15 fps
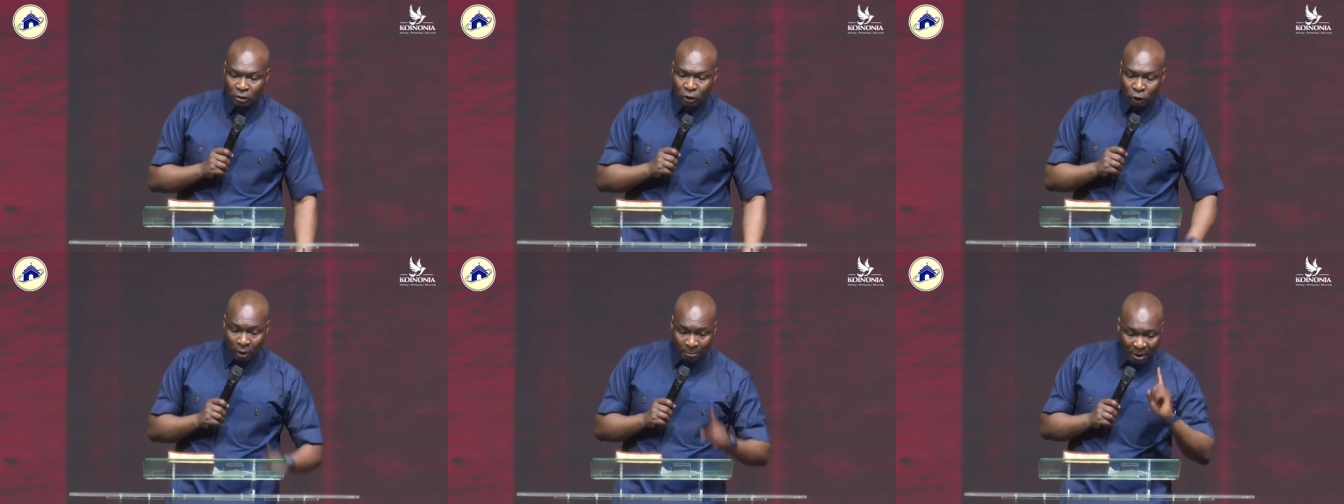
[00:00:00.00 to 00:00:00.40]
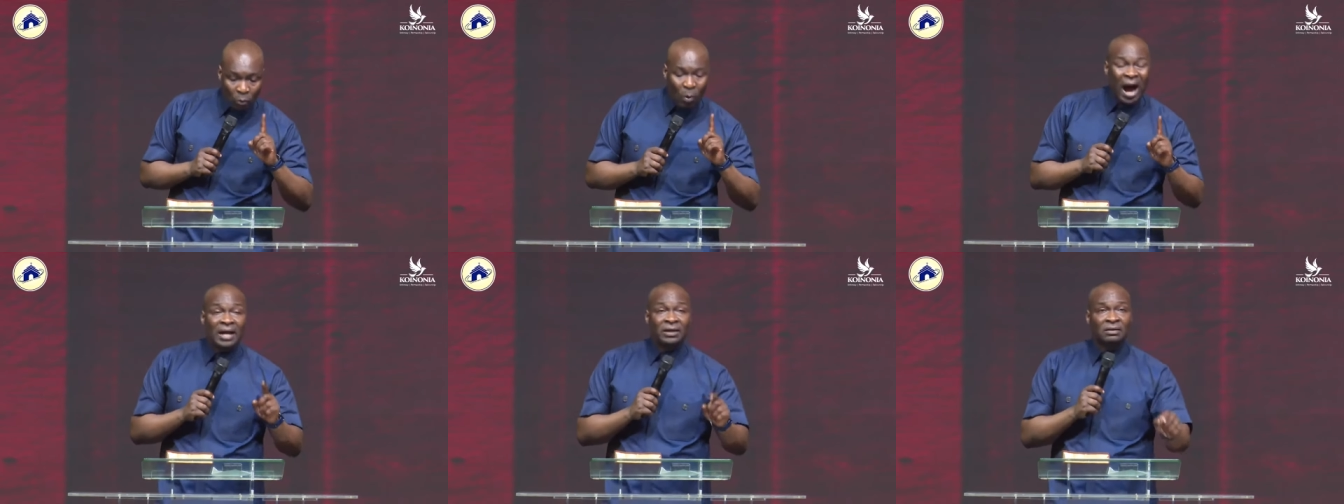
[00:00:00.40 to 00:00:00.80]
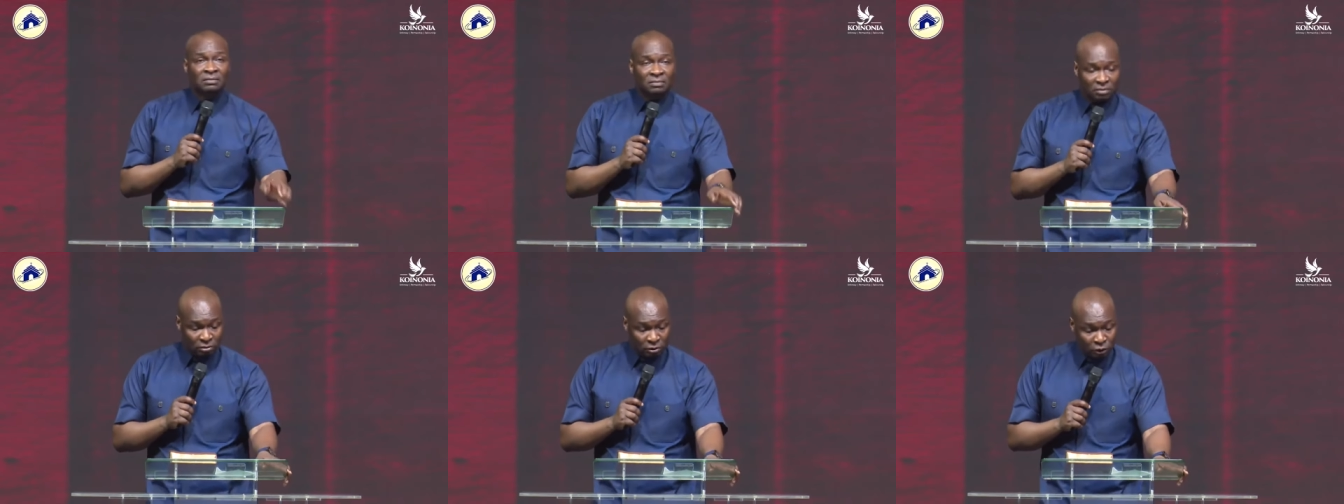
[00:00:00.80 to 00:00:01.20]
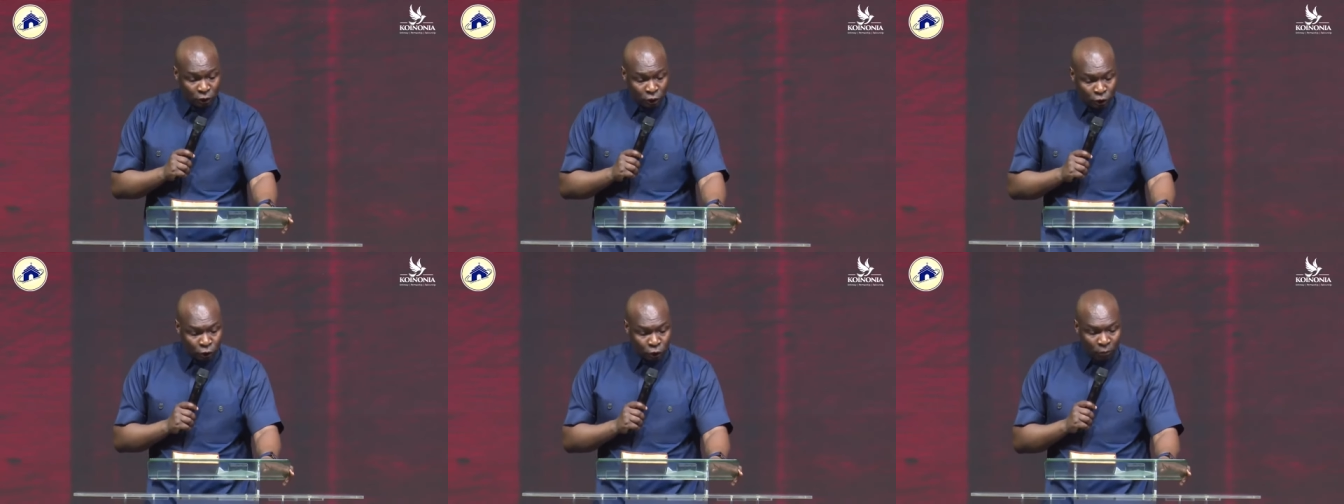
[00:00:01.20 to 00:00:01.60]
Number one,
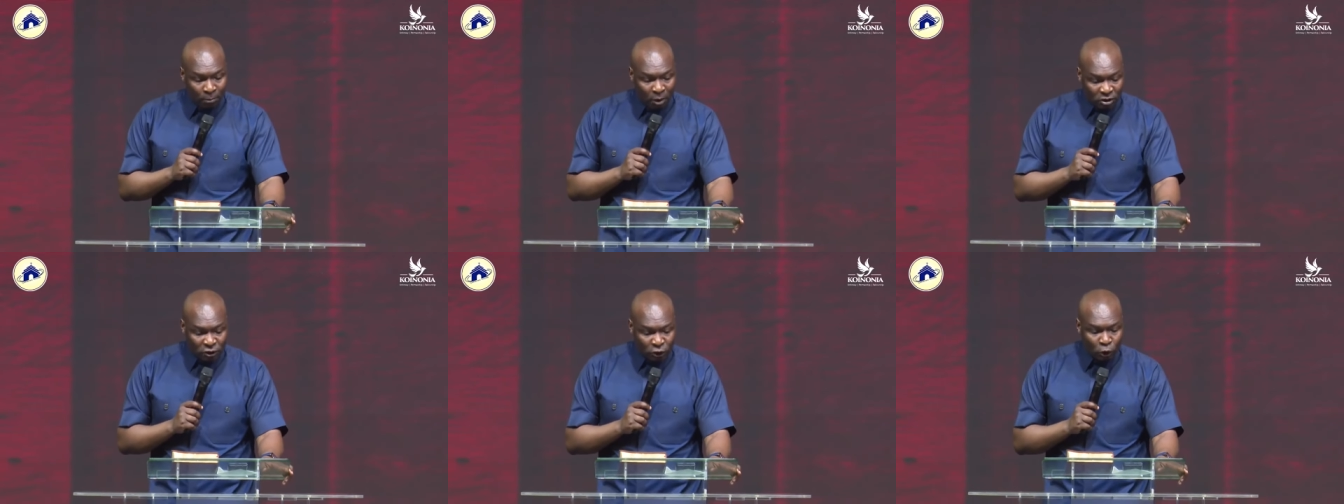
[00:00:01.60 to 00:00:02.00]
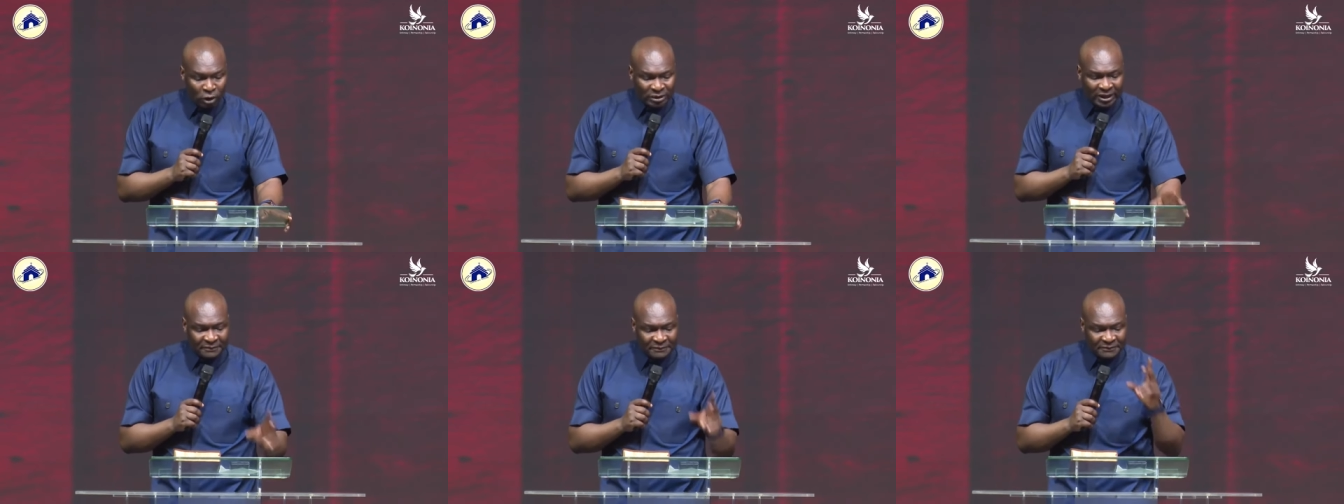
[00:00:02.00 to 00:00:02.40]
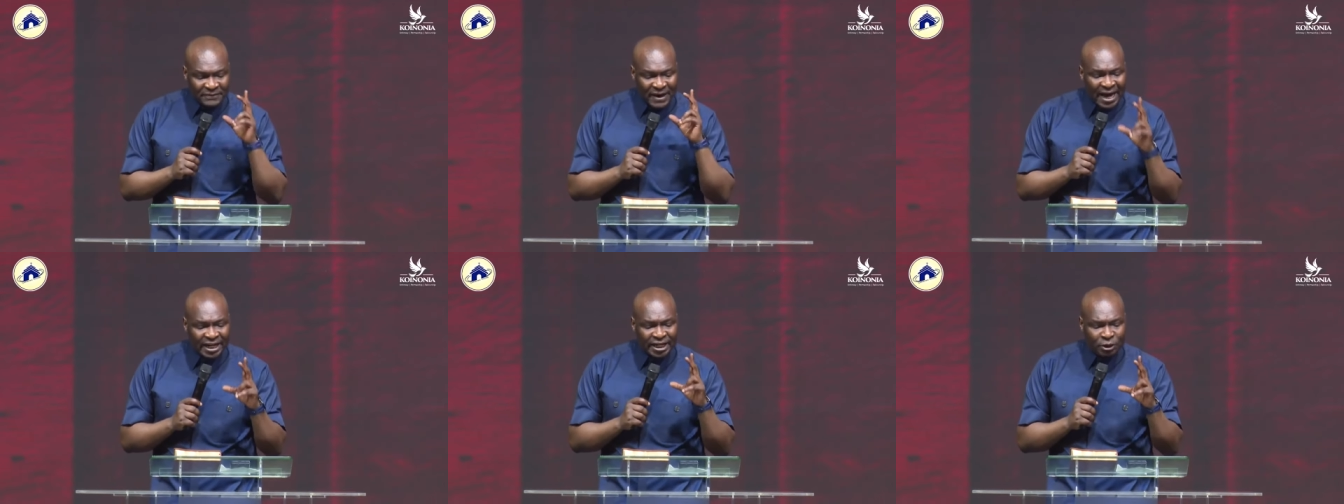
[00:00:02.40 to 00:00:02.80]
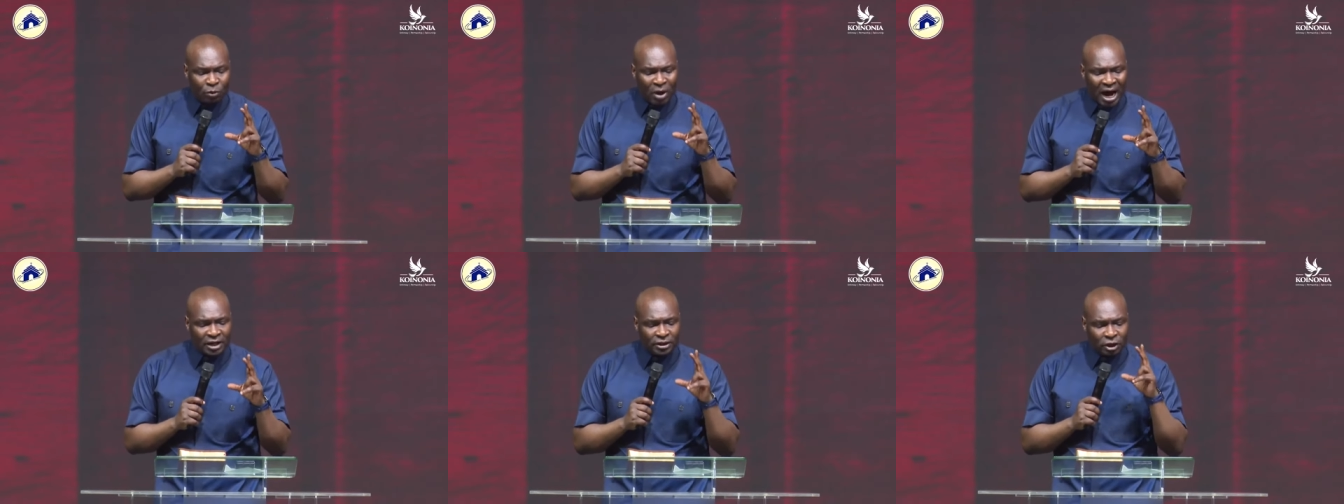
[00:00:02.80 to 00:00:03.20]
you must know the value
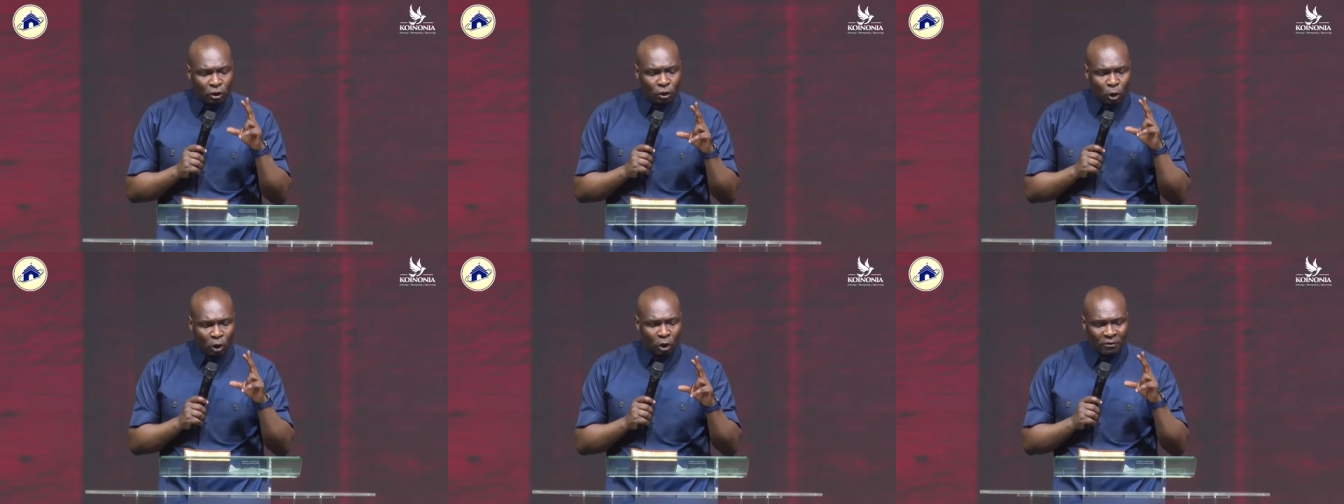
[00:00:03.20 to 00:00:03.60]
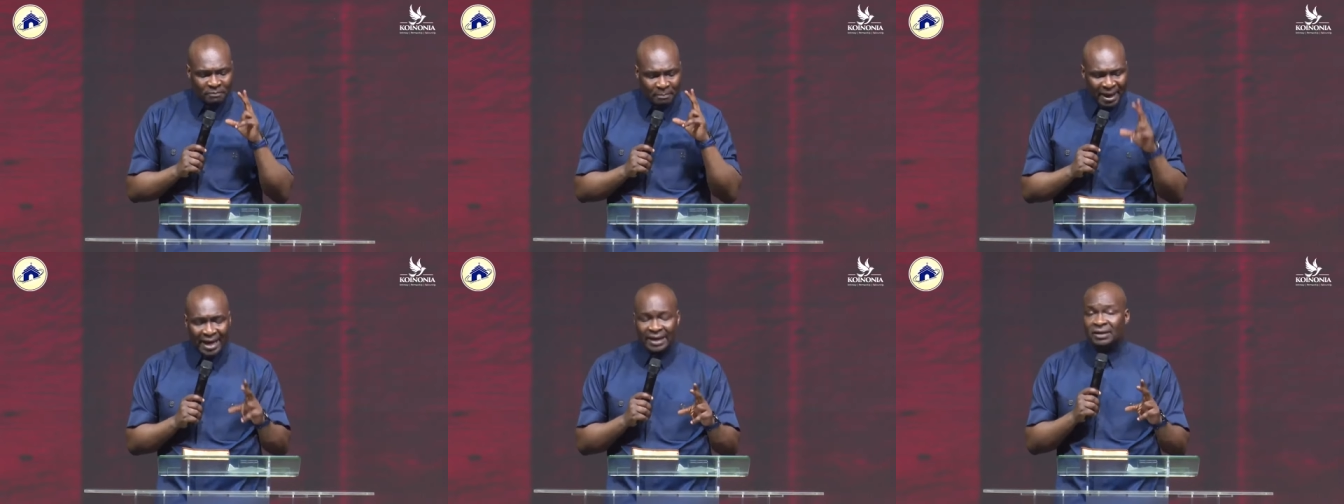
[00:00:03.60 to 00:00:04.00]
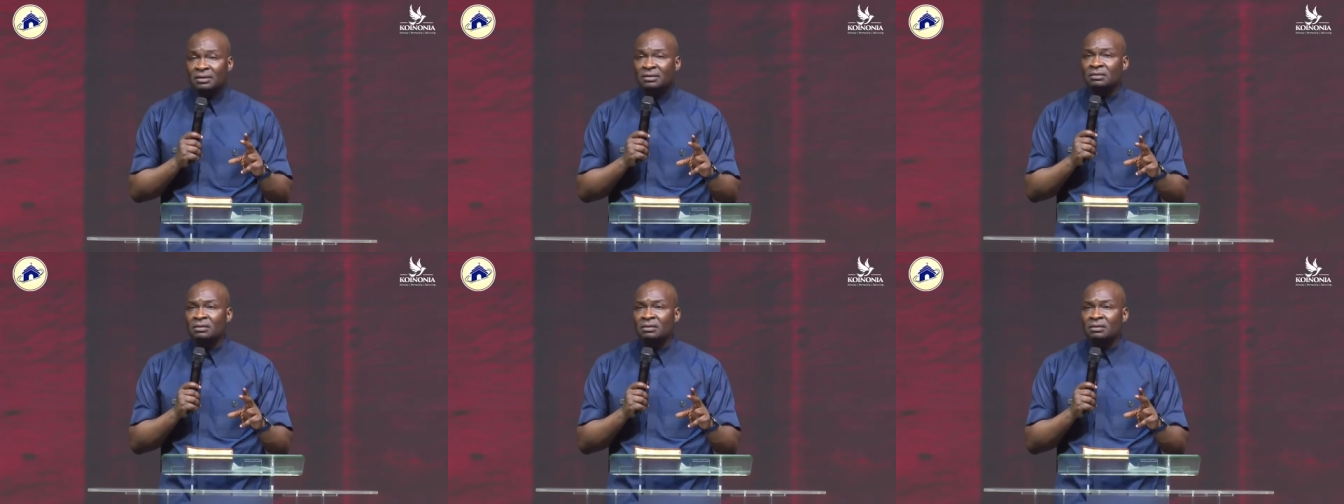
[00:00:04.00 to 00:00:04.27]
and the role of men